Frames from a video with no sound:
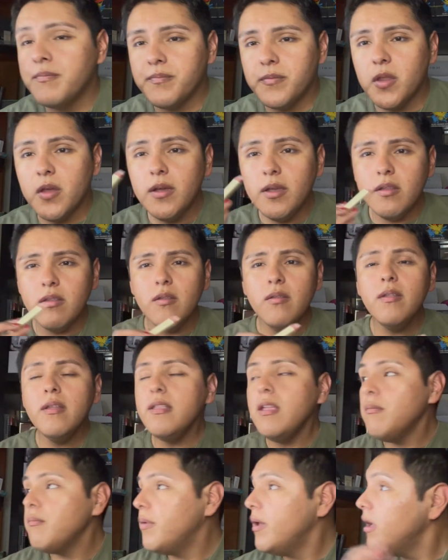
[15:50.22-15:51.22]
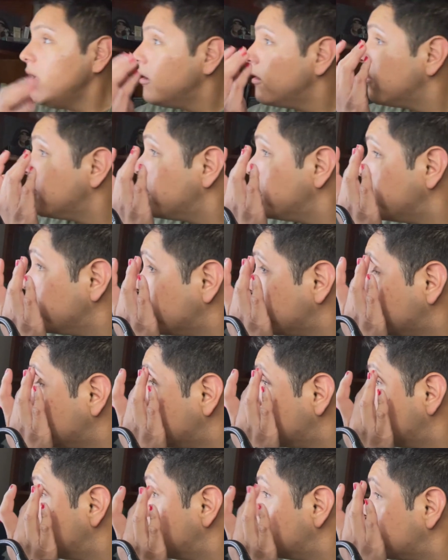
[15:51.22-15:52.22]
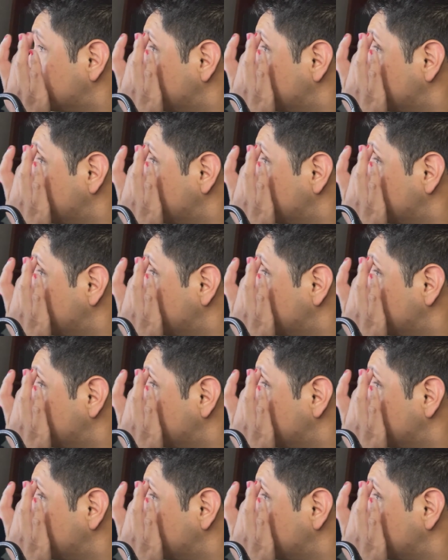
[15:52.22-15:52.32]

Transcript: Okay, so not that bad. It's like, it's